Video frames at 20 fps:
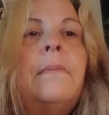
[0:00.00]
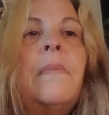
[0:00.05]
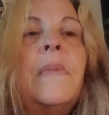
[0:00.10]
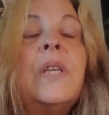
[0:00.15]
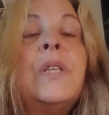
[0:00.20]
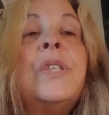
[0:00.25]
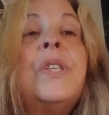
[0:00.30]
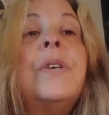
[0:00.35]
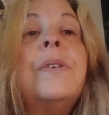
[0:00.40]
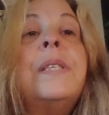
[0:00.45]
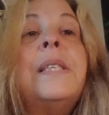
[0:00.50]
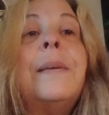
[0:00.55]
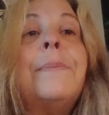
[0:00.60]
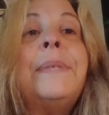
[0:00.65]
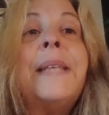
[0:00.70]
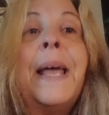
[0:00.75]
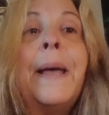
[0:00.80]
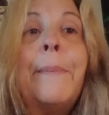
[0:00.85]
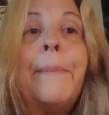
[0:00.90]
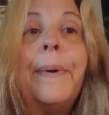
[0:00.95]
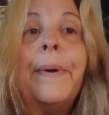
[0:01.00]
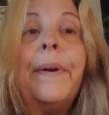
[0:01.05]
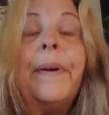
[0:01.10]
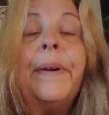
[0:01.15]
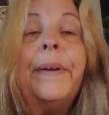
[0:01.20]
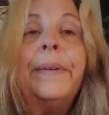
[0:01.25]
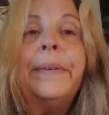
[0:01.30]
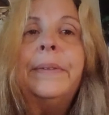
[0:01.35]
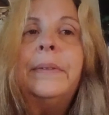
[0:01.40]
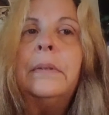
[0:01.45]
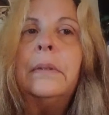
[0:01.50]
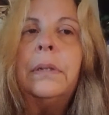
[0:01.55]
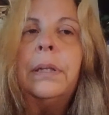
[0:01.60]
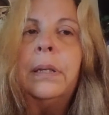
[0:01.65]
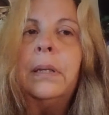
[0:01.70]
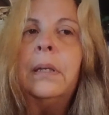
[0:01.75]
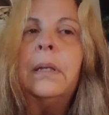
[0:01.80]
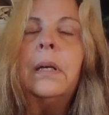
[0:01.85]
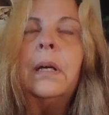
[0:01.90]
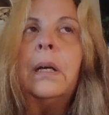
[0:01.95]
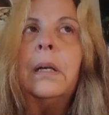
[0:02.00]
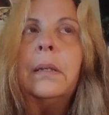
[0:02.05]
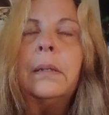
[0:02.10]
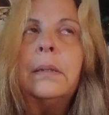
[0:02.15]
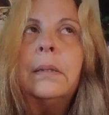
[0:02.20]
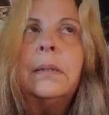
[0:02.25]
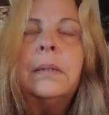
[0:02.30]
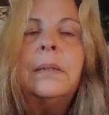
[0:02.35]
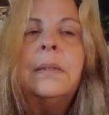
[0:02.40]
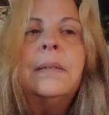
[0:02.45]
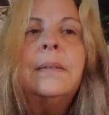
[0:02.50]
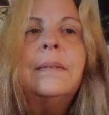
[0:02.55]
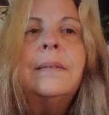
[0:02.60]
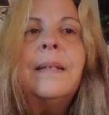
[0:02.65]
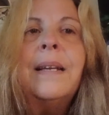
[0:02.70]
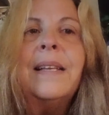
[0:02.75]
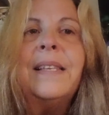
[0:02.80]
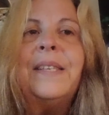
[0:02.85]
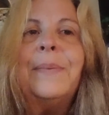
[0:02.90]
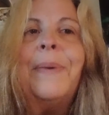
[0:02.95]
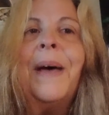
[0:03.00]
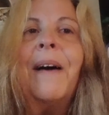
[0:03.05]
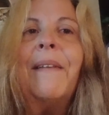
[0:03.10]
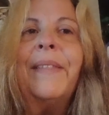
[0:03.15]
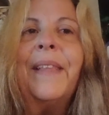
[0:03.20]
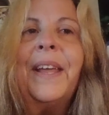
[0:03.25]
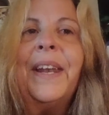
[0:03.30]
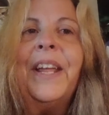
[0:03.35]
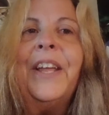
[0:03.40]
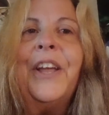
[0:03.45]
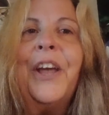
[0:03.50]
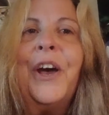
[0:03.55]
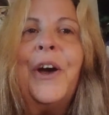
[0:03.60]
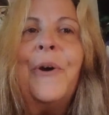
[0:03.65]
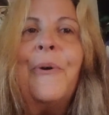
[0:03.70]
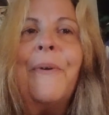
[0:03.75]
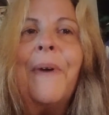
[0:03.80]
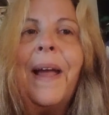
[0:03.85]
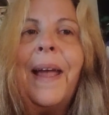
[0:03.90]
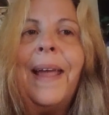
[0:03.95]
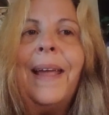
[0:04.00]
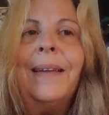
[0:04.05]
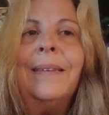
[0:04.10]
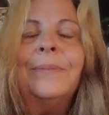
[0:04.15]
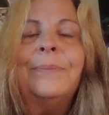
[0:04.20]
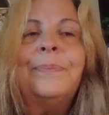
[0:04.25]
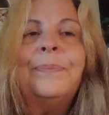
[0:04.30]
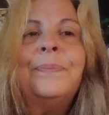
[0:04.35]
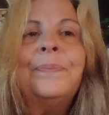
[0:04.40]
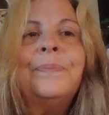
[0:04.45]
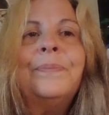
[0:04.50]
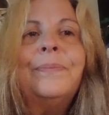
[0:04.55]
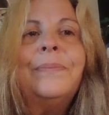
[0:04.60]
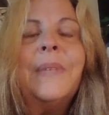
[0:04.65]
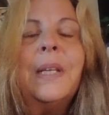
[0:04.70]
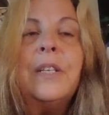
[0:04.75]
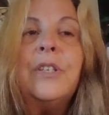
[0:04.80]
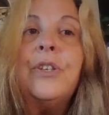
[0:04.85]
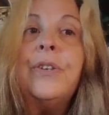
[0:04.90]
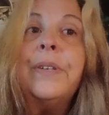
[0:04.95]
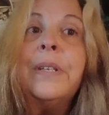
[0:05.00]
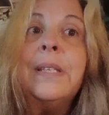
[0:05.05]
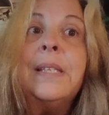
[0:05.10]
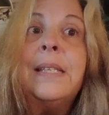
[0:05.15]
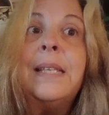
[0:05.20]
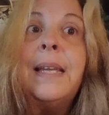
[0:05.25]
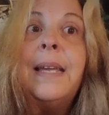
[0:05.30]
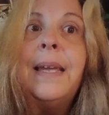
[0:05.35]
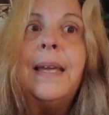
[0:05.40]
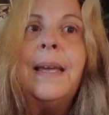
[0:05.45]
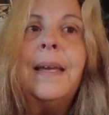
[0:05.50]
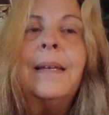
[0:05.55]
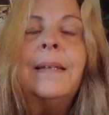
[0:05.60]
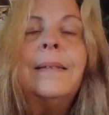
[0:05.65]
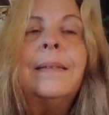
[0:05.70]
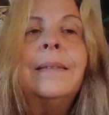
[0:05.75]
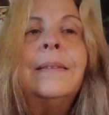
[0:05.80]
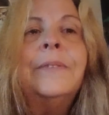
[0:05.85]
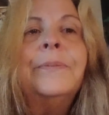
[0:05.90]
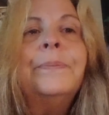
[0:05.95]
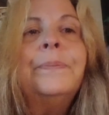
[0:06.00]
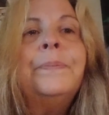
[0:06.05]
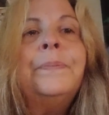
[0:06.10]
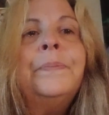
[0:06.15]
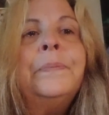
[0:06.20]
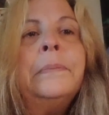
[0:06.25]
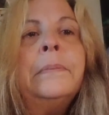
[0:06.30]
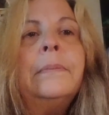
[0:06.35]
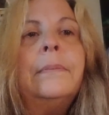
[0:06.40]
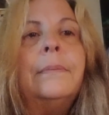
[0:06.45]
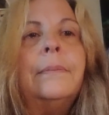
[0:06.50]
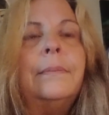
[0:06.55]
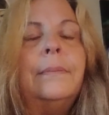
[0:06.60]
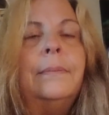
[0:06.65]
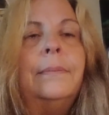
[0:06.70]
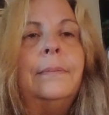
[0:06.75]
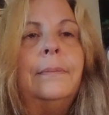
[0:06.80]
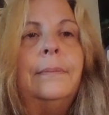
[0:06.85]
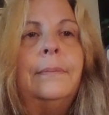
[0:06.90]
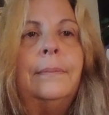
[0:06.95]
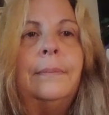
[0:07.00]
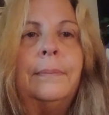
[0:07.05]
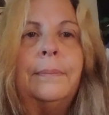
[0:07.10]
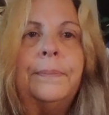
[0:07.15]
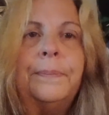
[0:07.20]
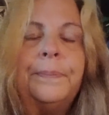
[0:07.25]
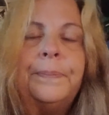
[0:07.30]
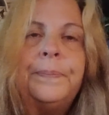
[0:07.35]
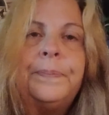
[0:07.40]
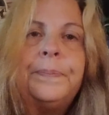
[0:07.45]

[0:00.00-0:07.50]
this. So September, it's about letting go, right? As you can see. And